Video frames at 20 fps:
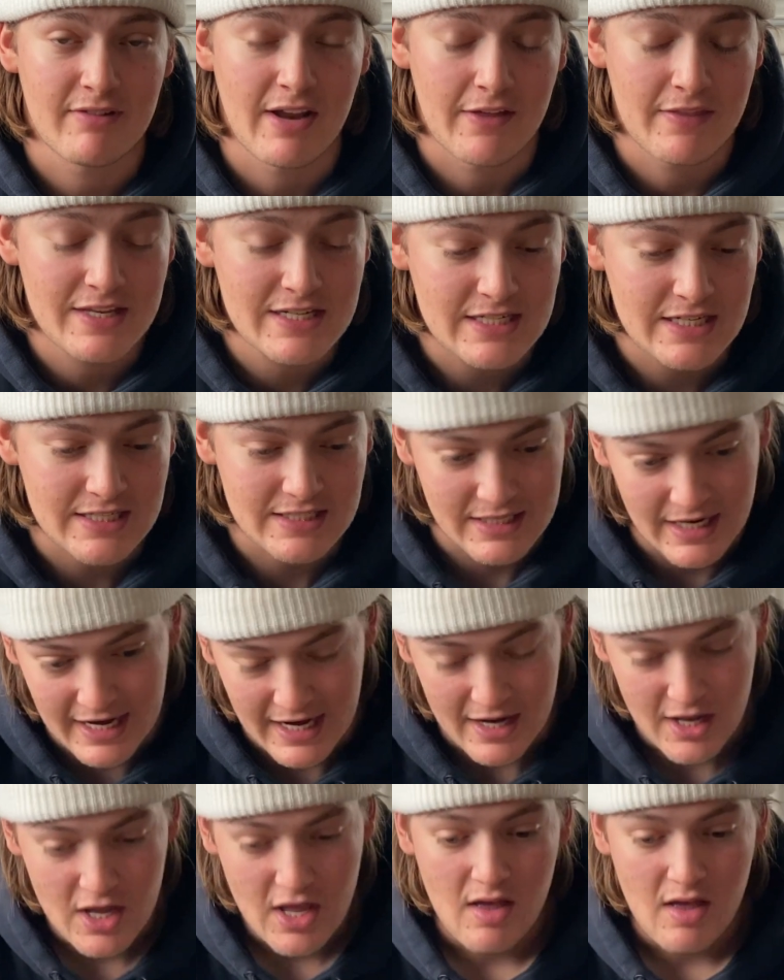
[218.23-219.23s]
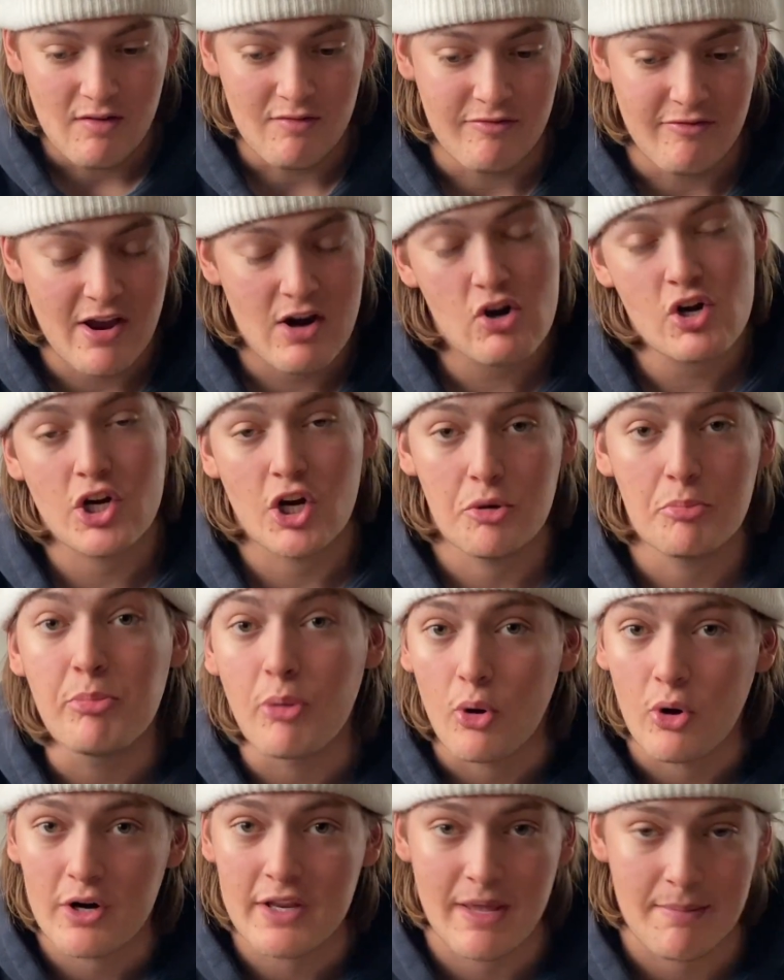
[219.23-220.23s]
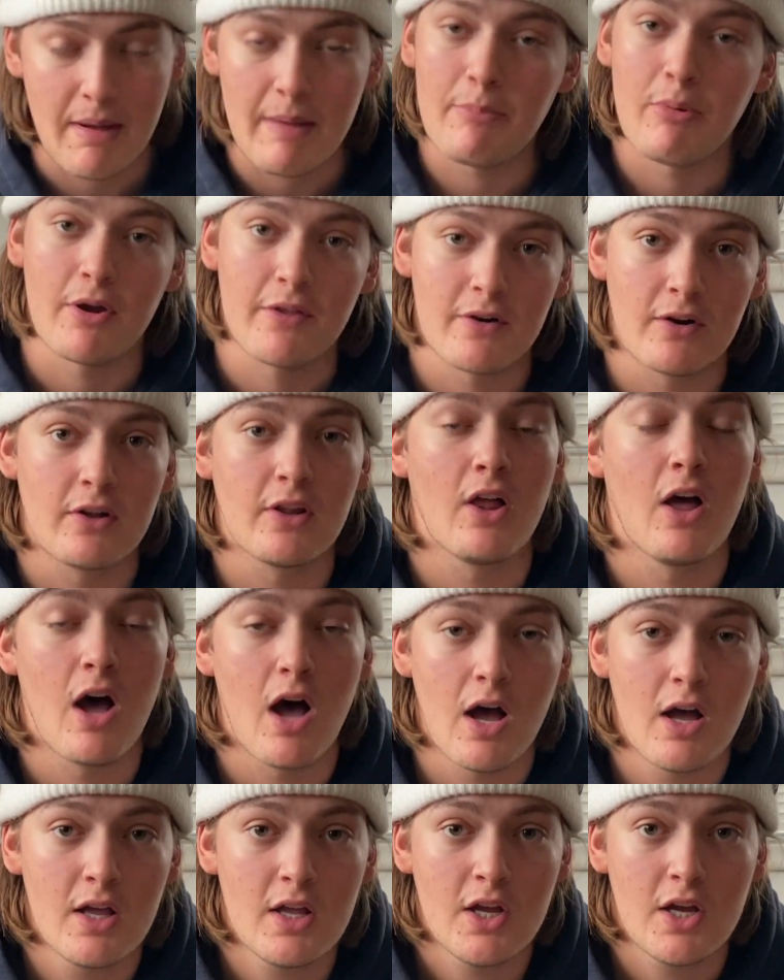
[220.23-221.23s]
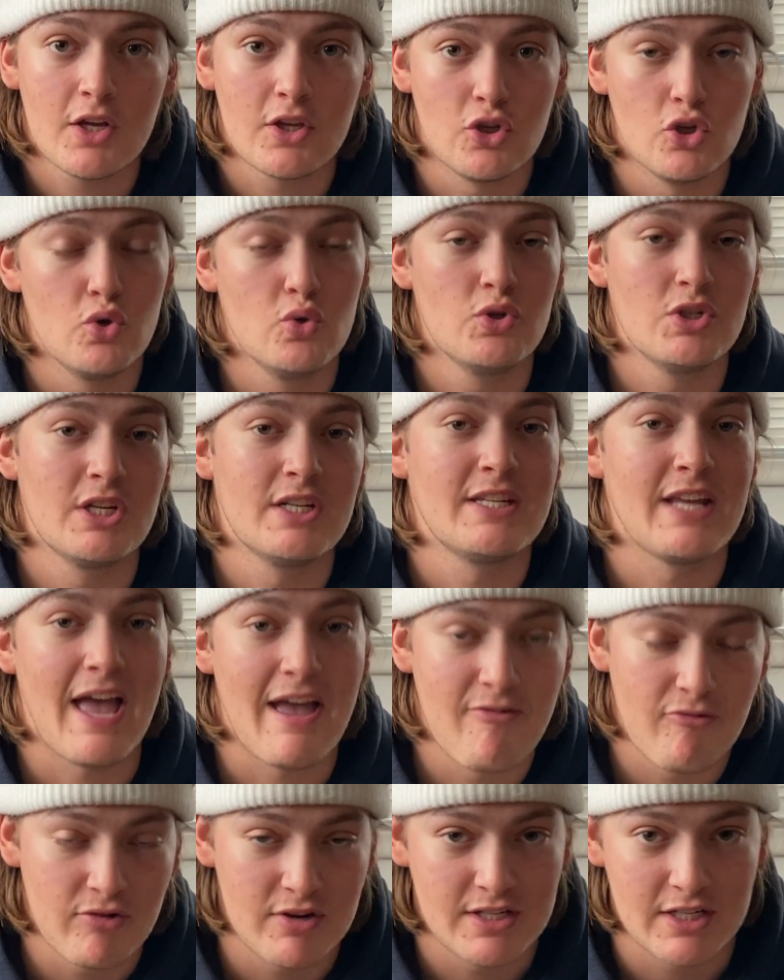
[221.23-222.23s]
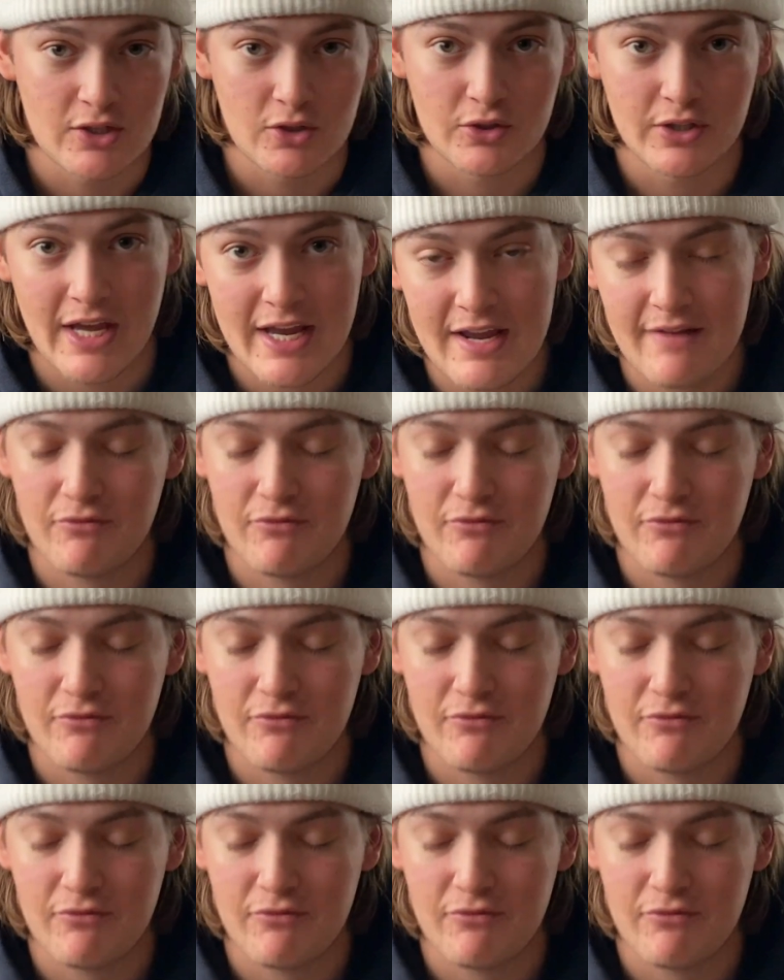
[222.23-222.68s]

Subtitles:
Now this is a very good board that my brother-in-law uses every single day.